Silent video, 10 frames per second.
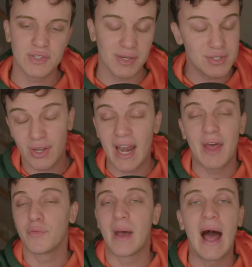So I still got to
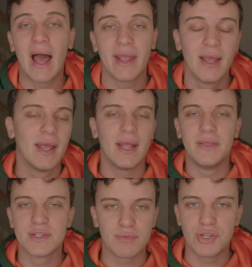have him high
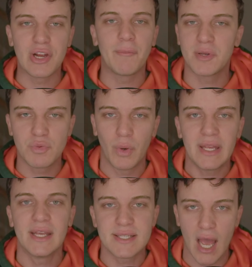in this redraft because when
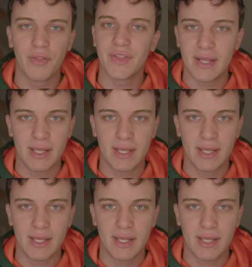he is healthy,